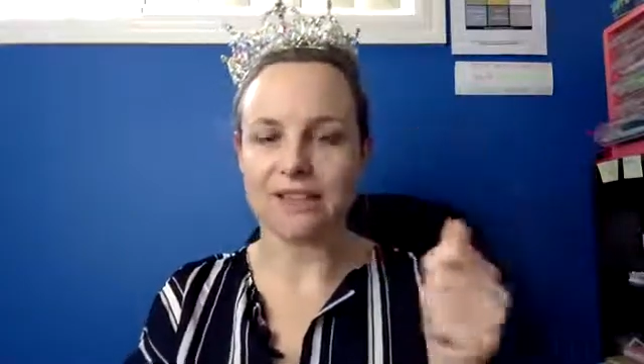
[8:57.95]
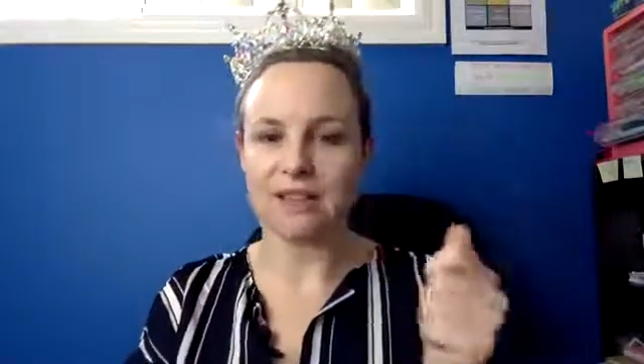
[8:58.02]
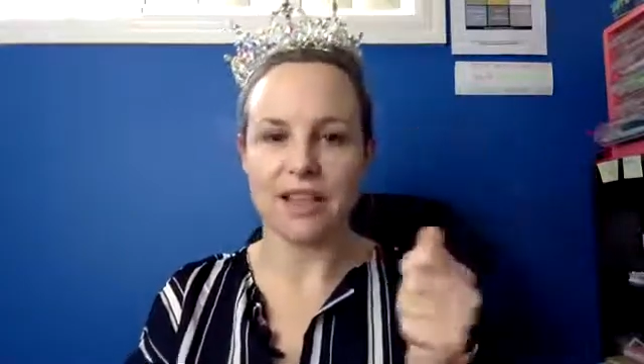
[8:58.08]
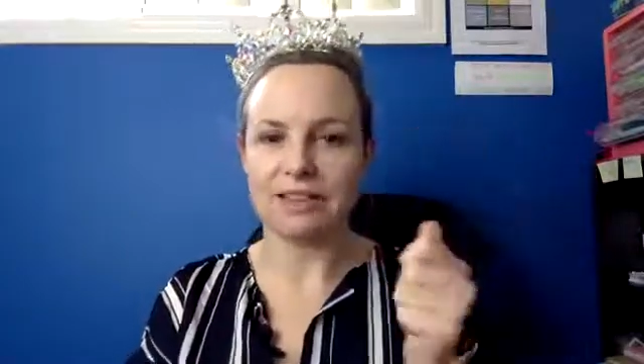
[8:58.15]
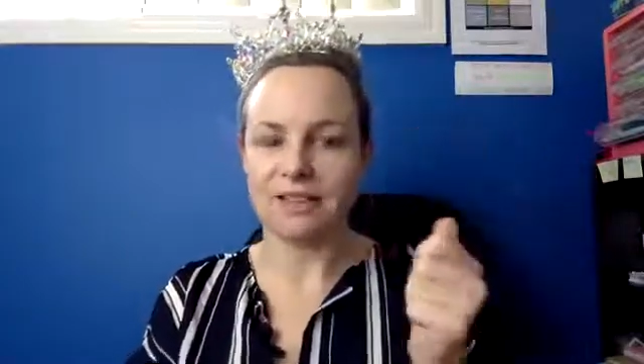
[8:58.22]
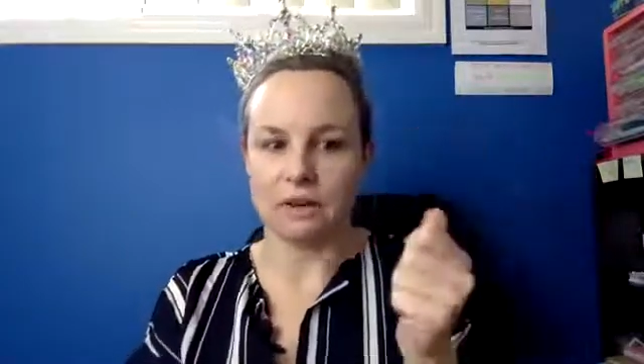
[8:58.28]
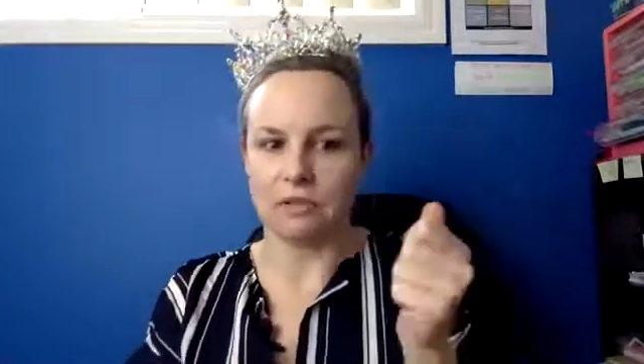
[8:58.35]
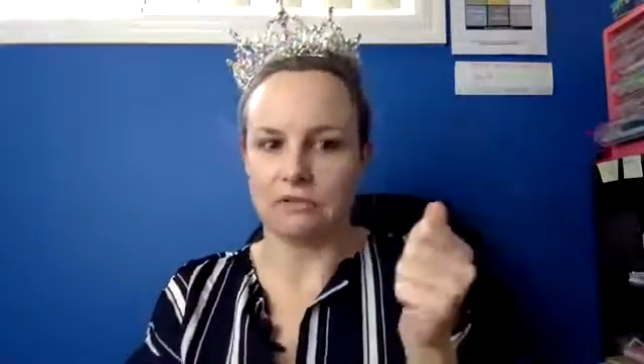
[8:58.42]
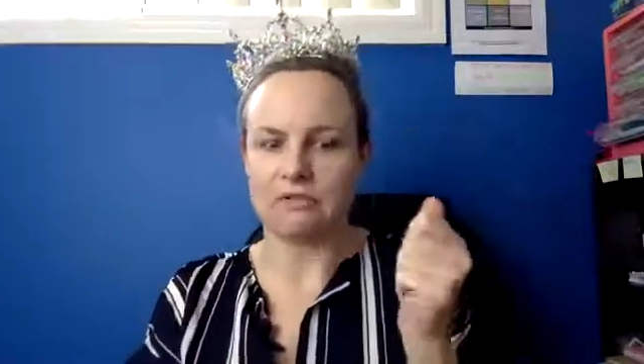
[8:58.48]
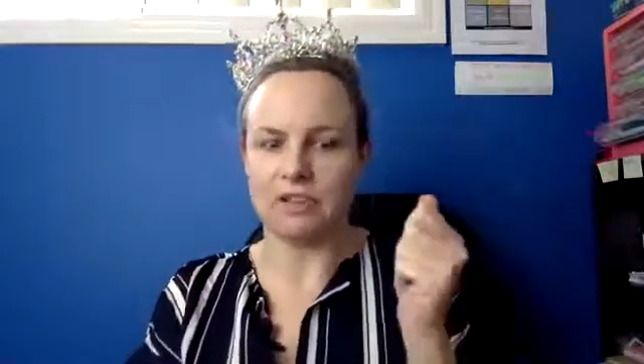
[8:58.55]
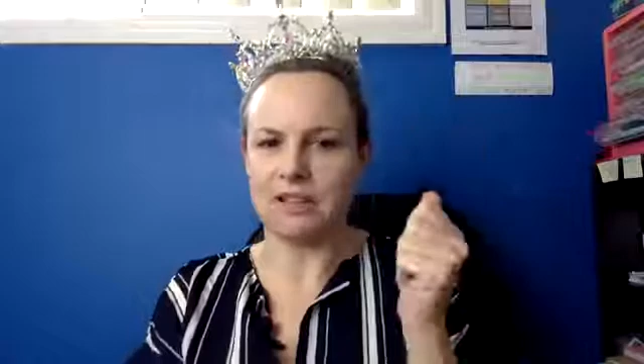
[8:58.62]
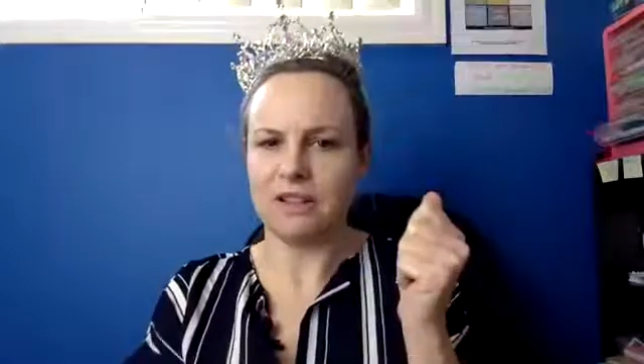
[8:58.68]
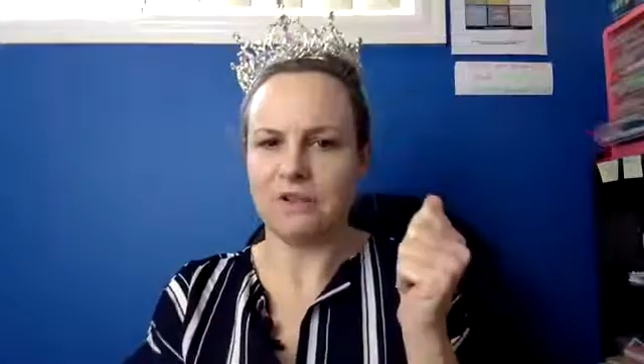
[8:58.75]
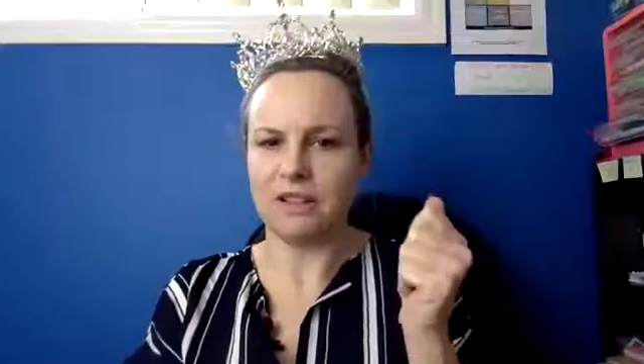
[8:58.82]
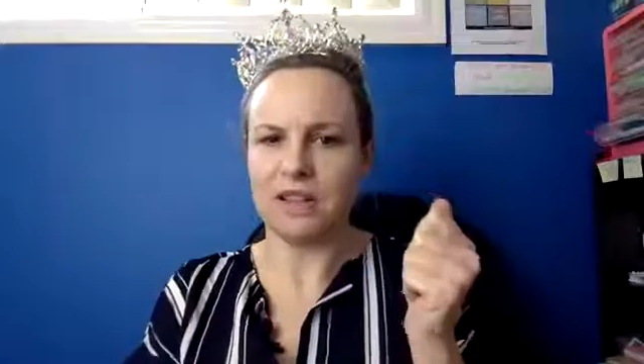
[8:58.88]
Like, did I
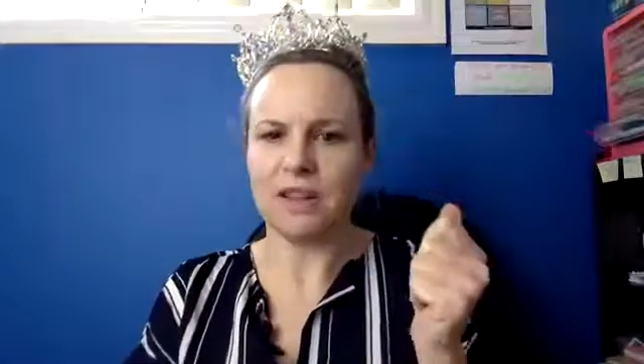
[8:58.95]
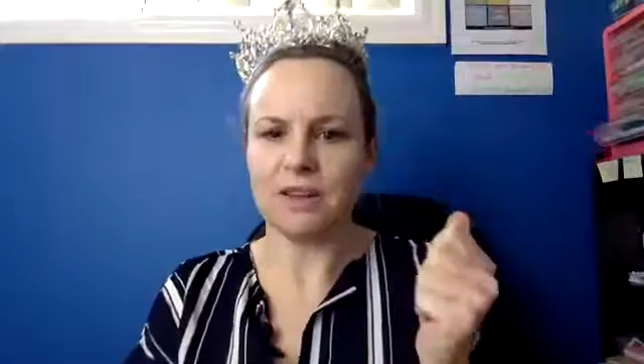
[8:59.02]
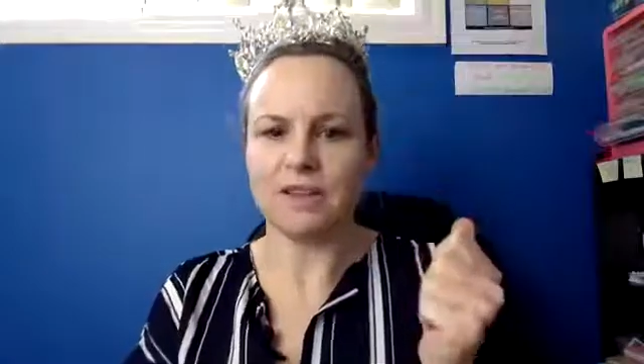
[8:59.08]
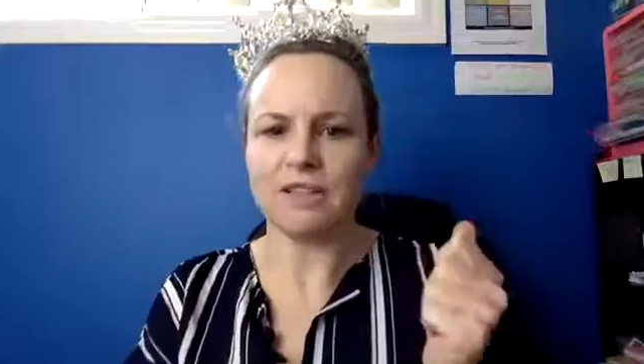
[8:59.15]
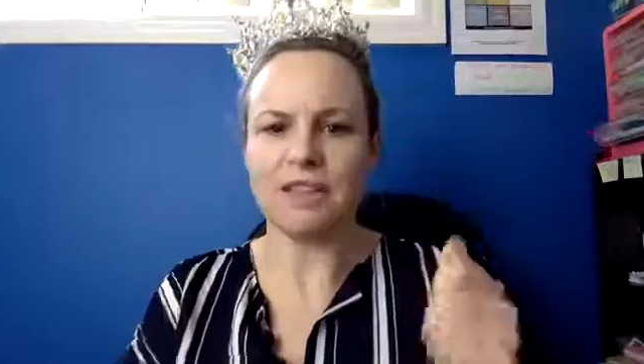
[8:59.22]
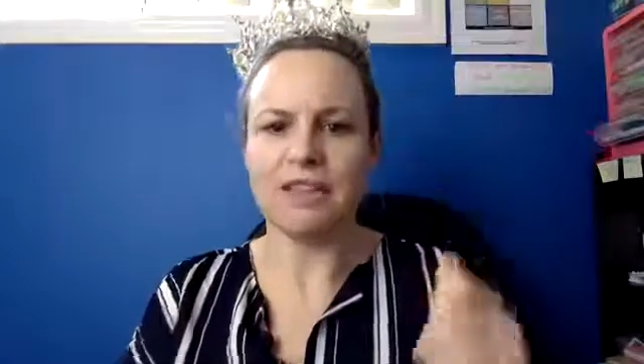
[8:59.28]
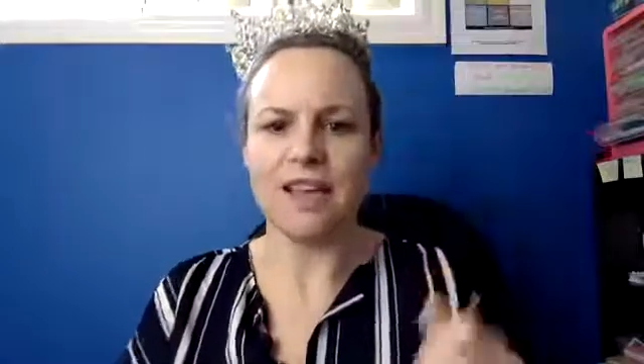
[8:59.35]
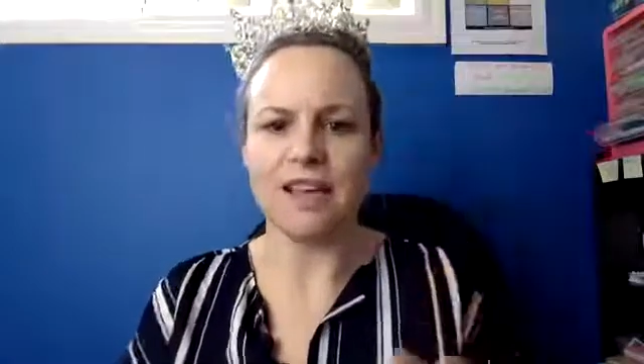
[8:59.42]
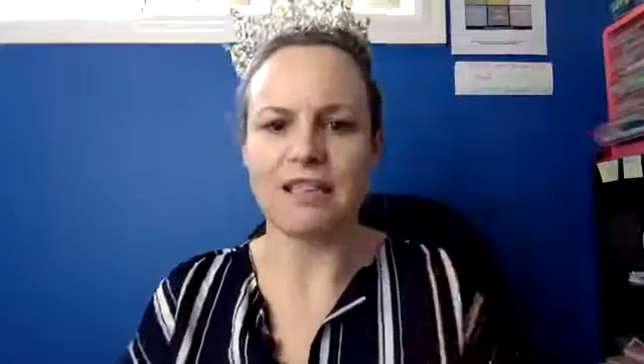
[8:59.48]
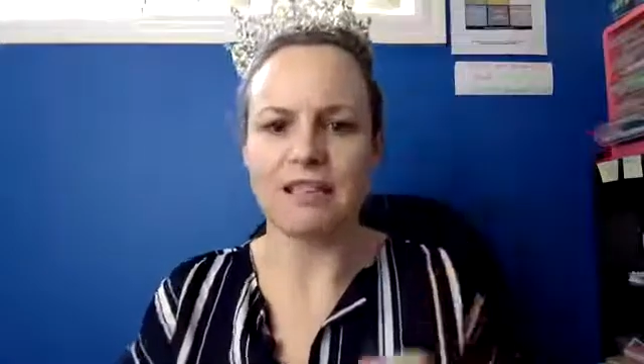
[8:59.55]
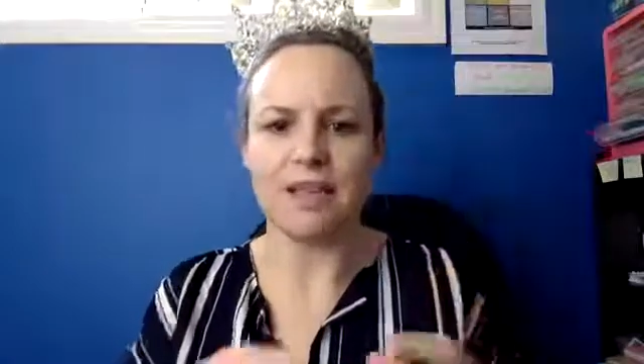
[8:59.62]
really want to go into that?